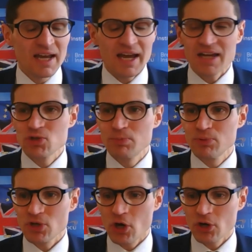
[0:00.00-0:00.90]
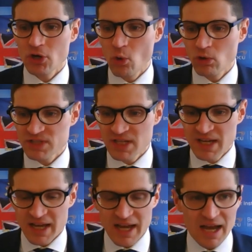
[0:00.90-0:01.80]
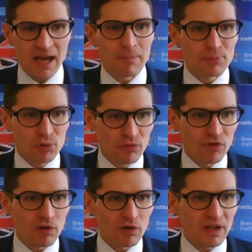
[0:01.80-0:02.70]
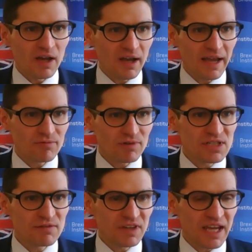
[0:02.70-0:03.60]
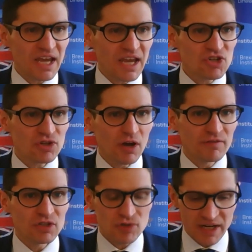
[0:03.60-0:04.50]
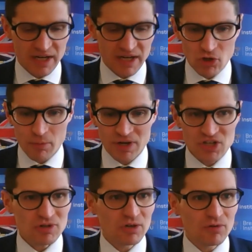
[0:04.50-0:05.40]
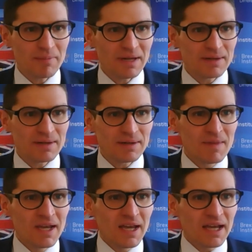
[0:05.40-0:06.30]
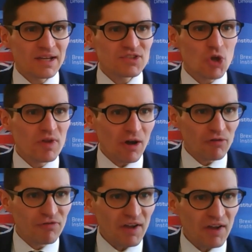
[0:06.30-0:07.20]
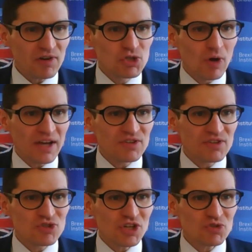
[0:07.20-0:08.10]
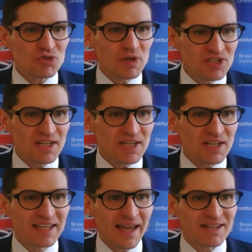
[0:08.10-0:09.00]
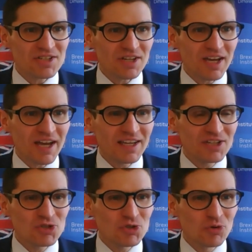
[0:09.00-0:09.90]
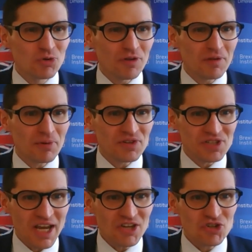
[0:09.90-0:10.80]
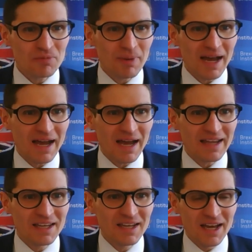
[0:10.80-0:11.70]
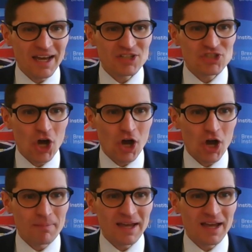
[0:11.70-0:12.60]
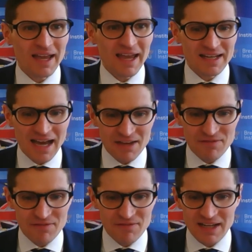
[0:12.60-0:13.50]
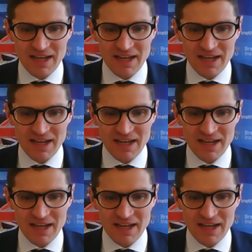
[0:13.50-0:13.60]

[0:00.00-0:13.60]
uh, to put on hold uh, approval uh, and ratification of the Trade and Cooperation Agreement. so without further ado, I suggest we immediately get into the presentation by Tom and Ivan.